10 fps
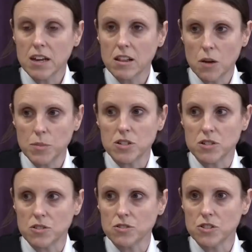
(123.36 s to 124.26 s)

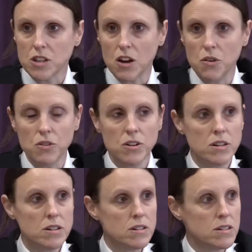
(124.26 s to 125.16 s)
kilometres or so
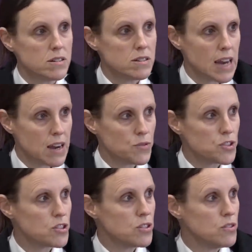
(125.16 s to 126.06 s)
down
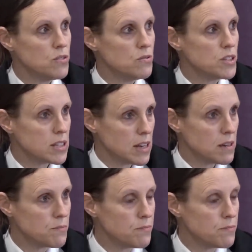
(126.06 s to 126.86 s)
to the sea.